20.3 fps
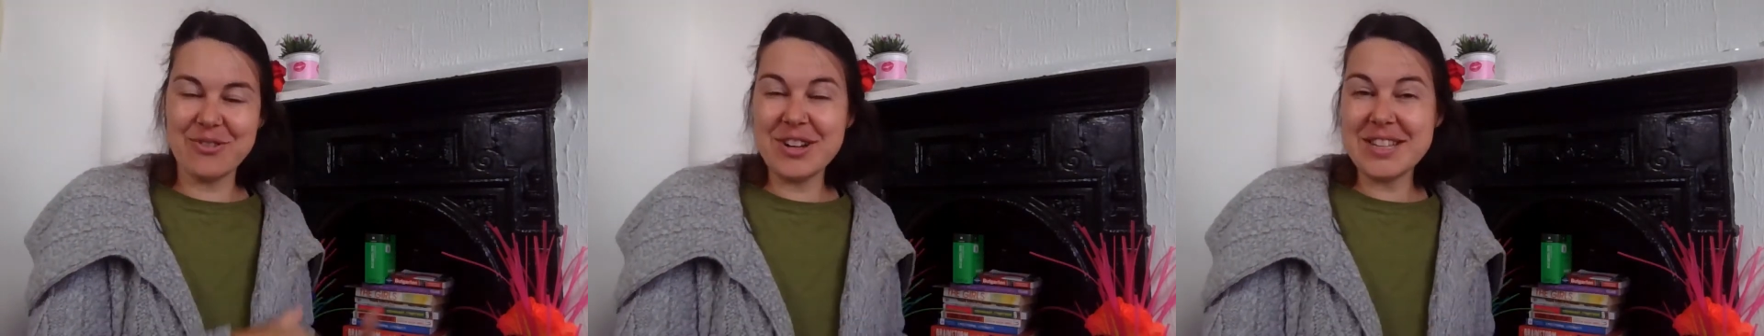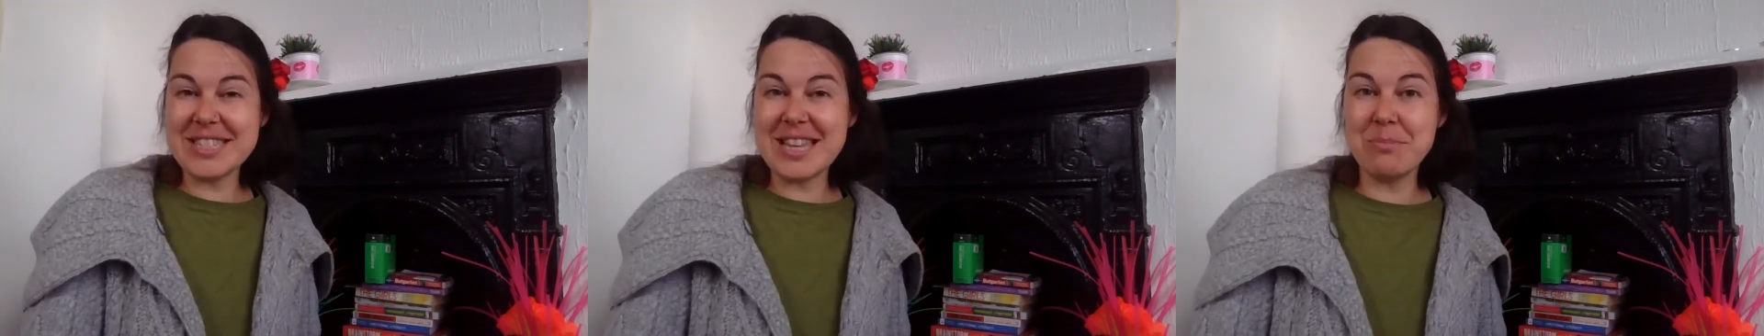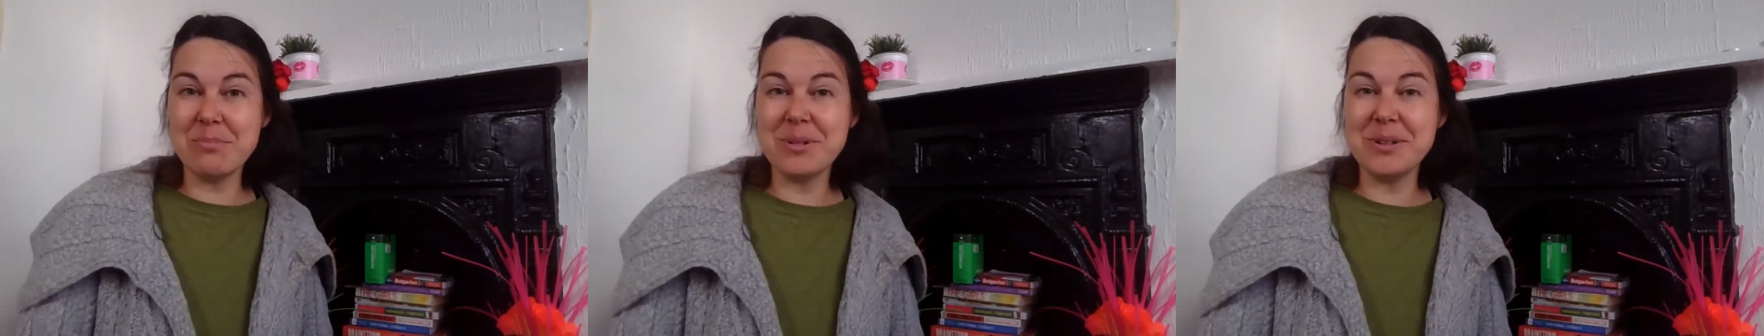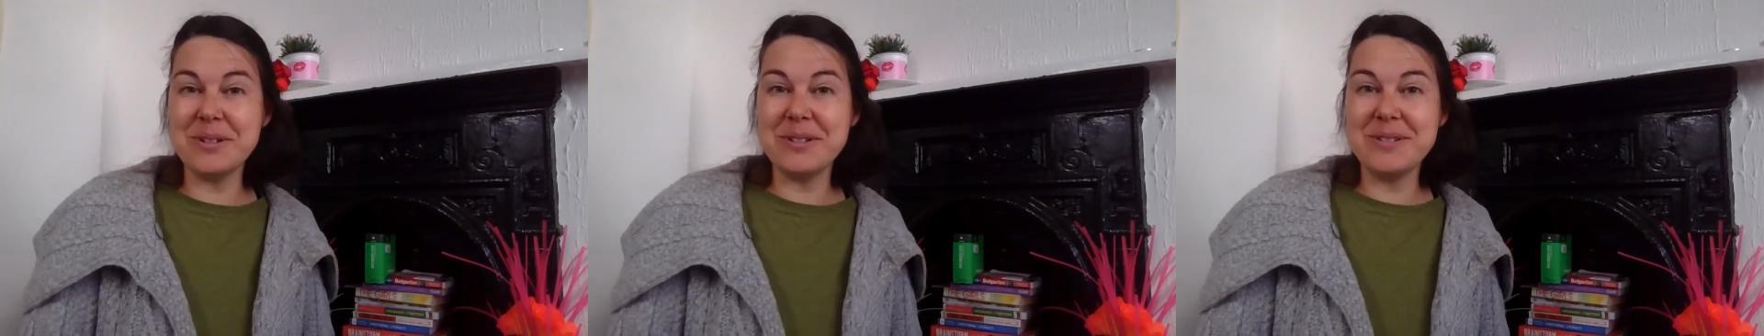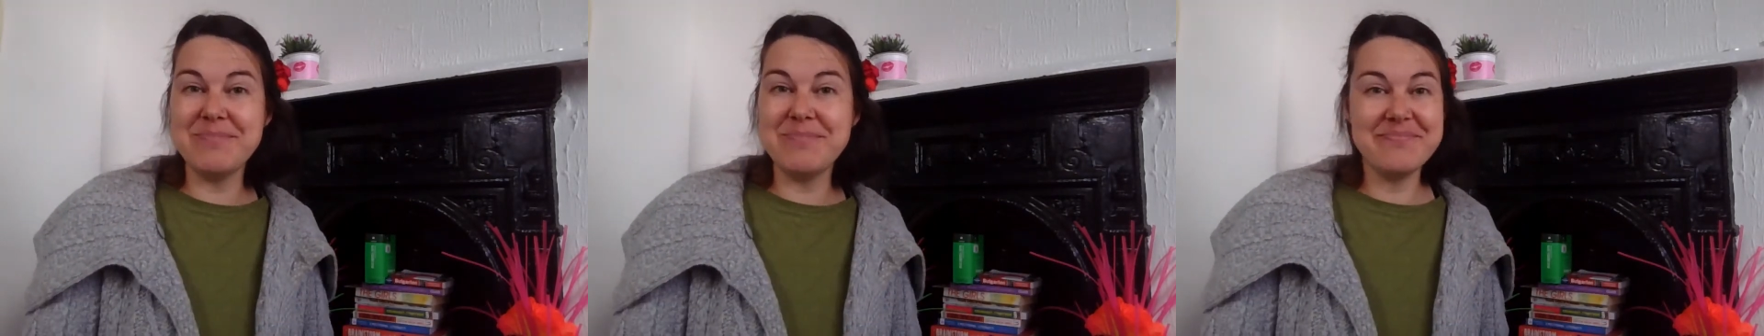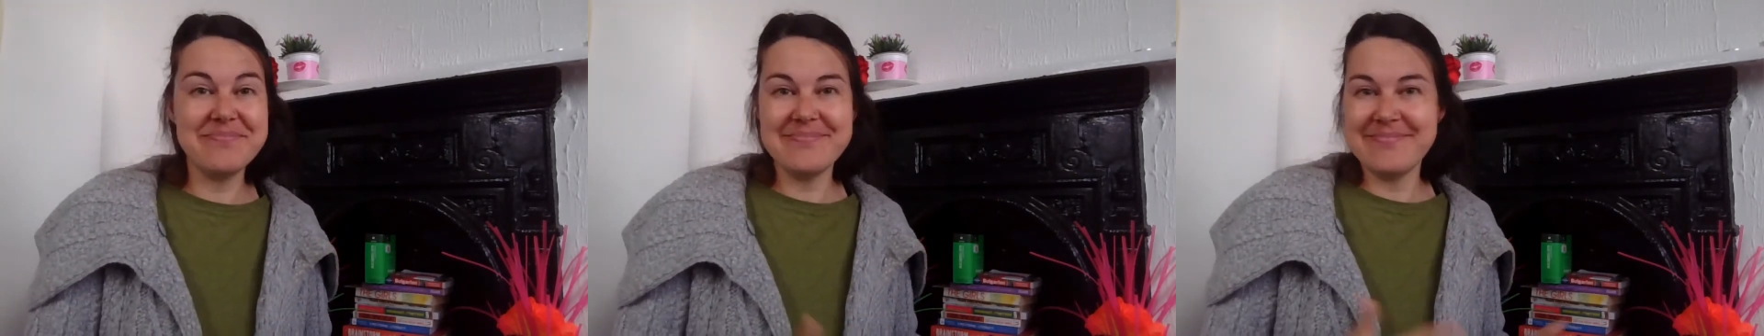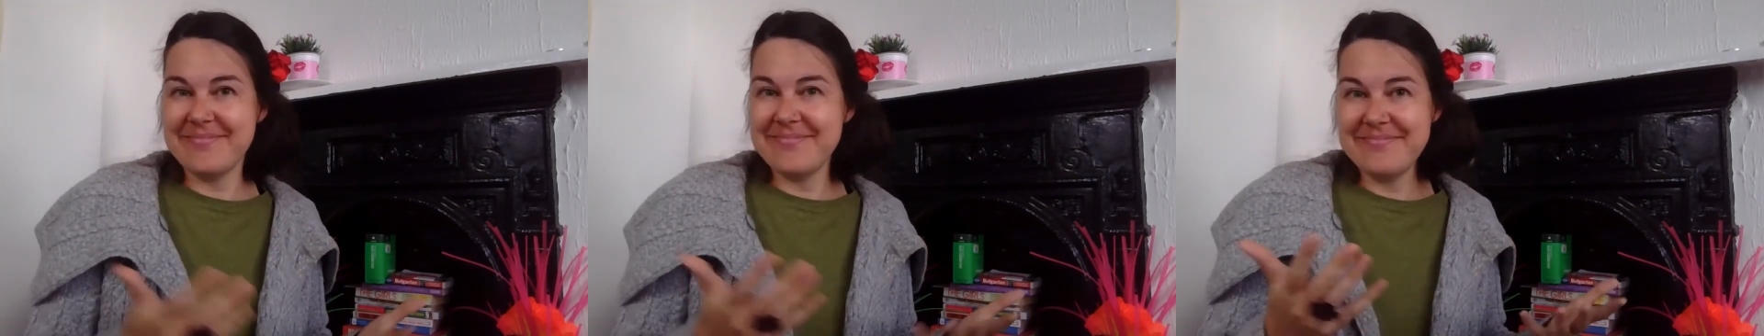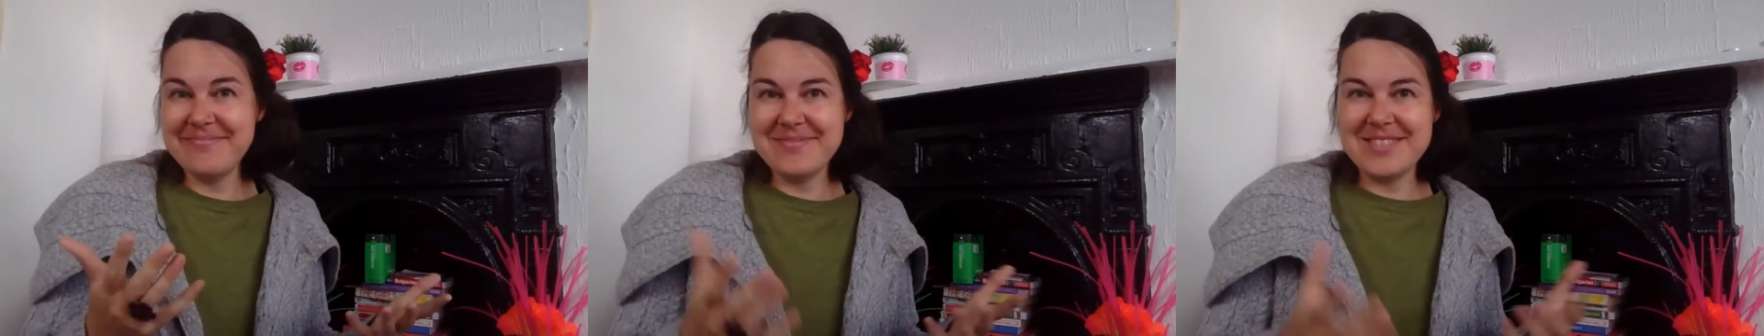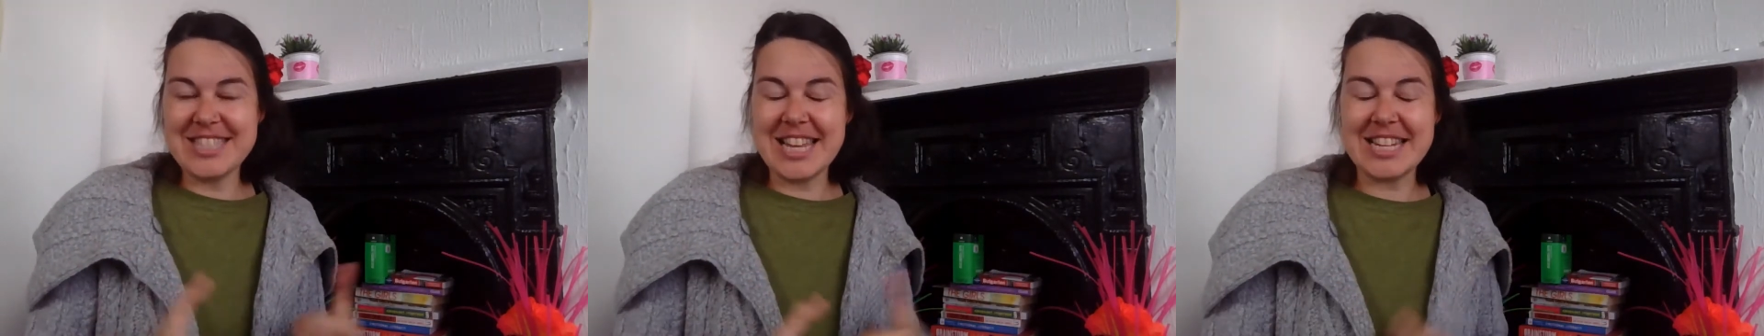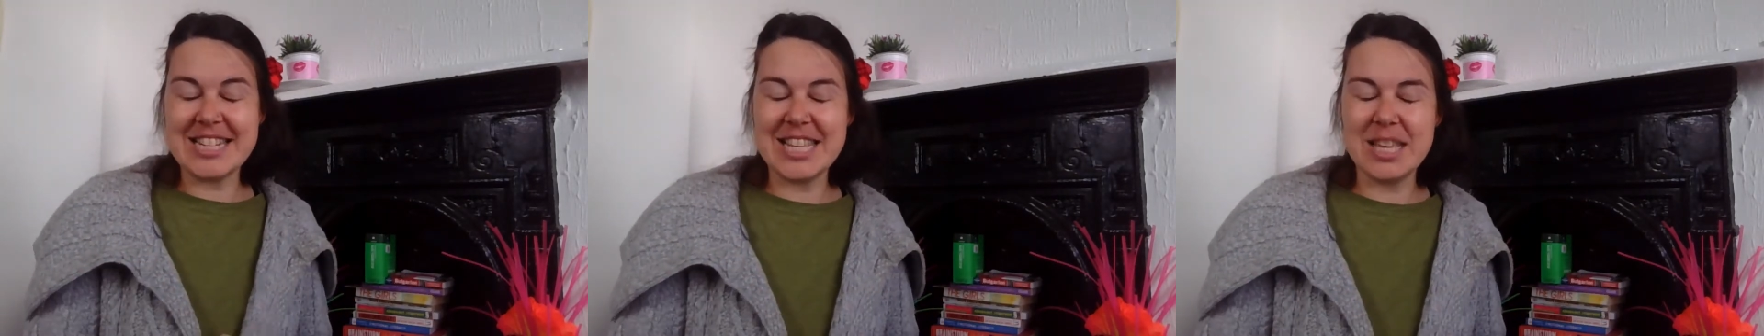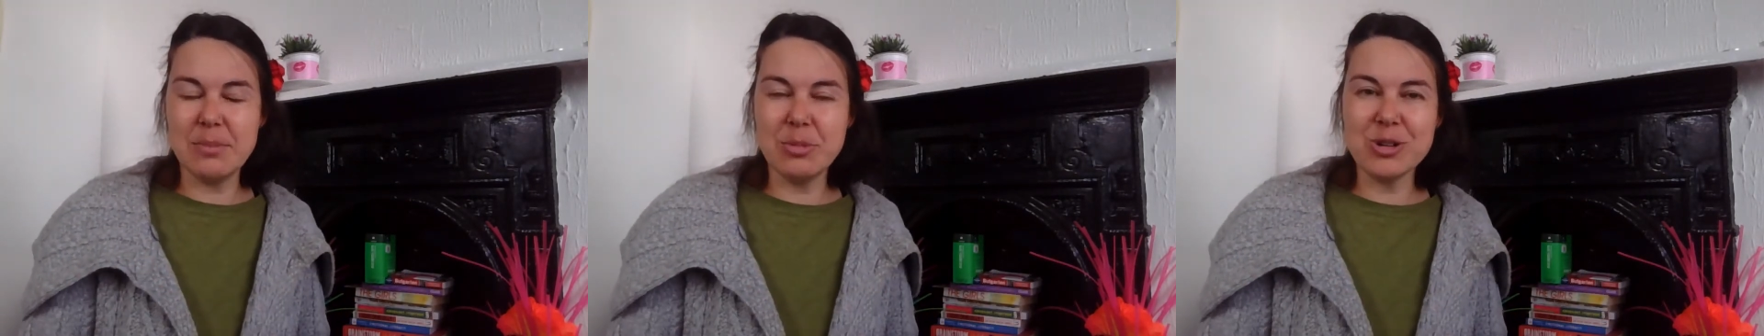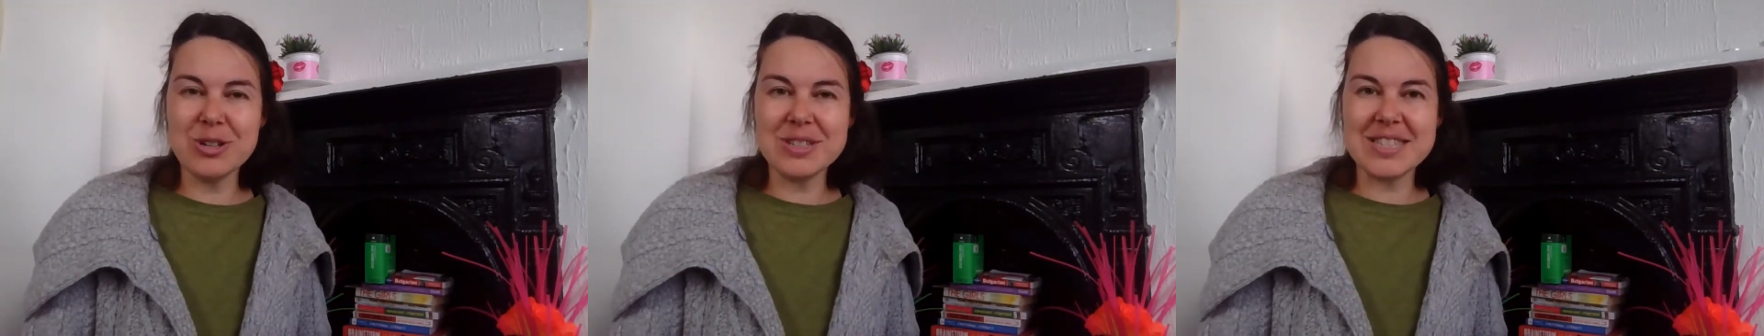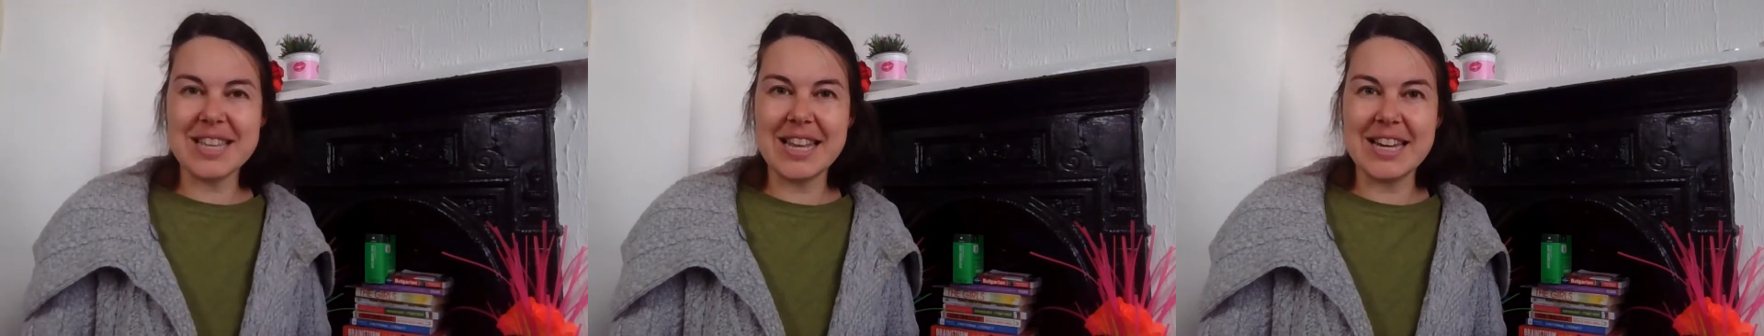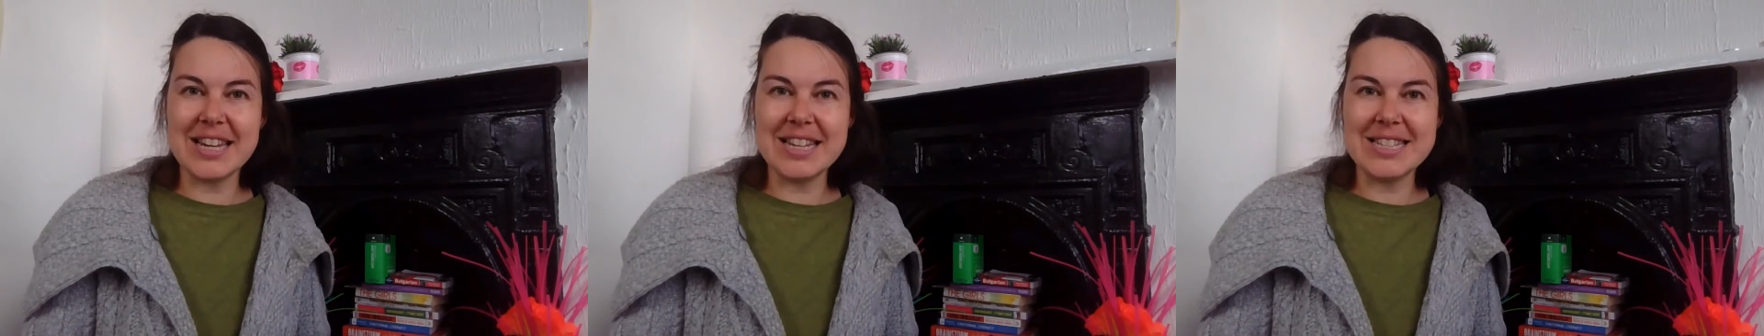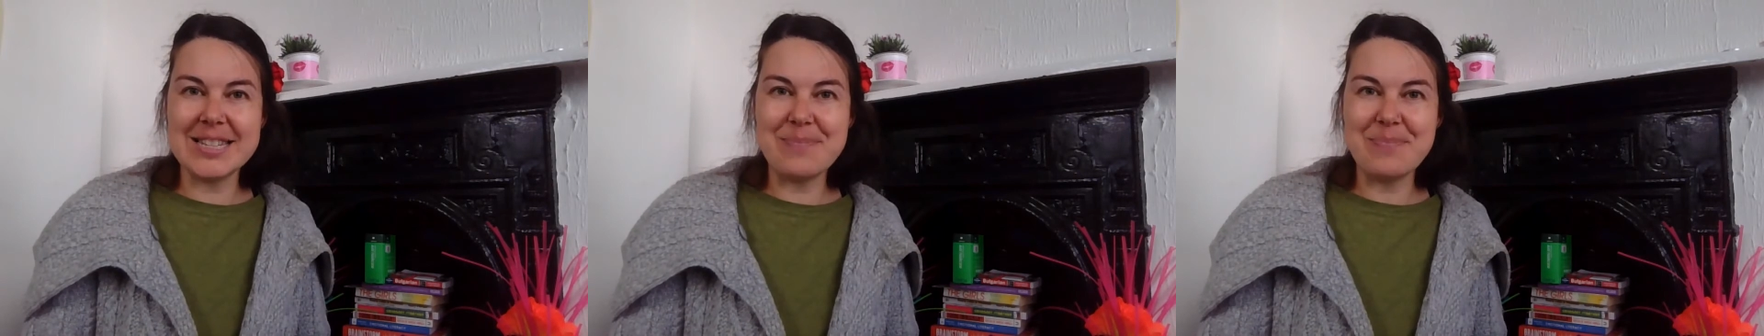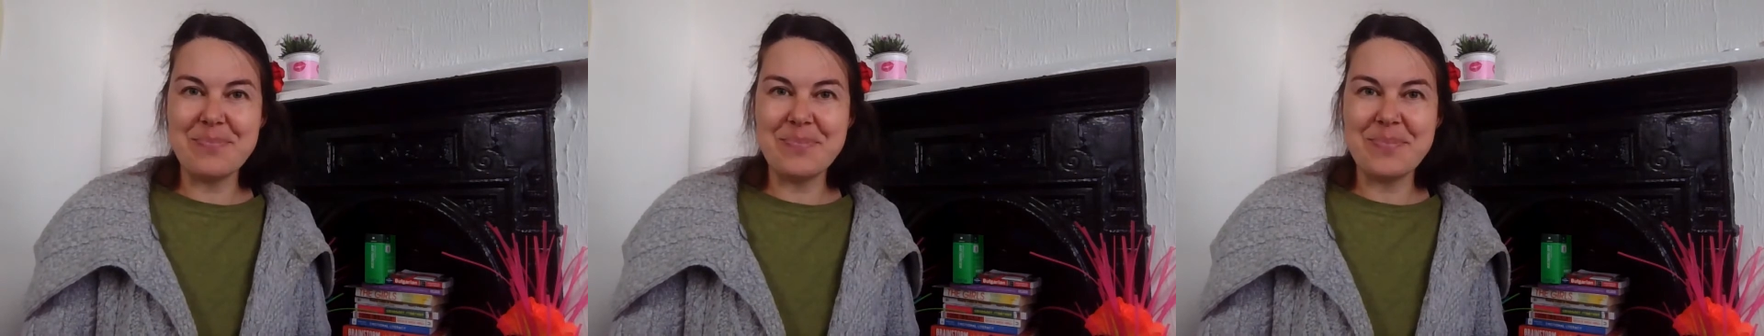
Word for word: example setting your books alight